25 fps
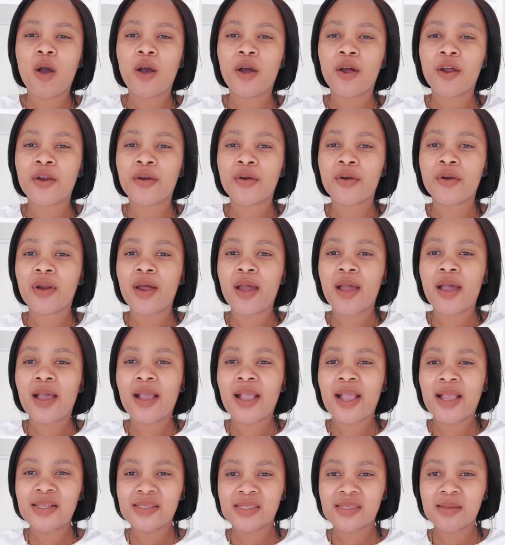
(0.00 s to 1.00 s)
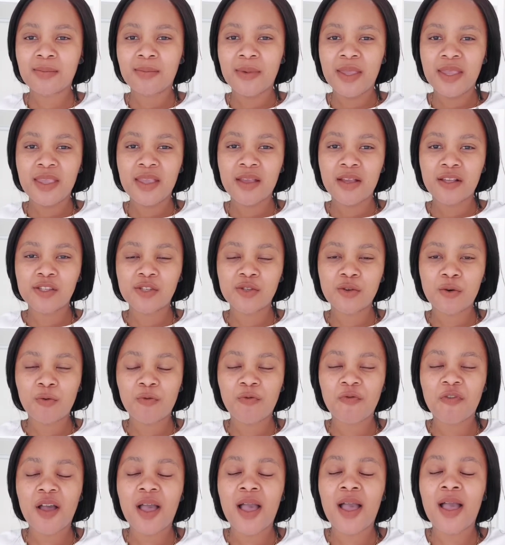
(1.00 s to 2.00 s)
are custom making a
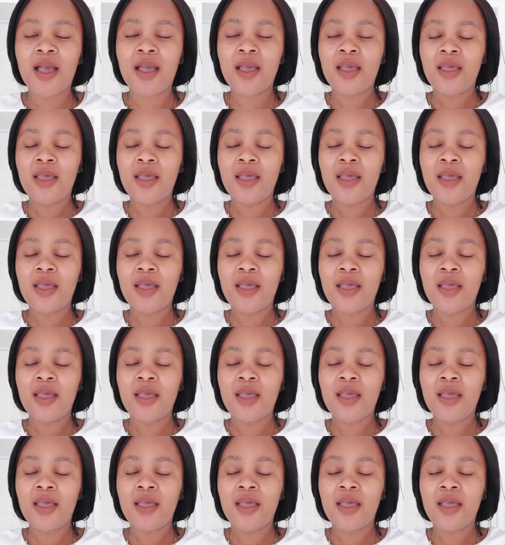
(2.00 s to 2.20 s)
sofa,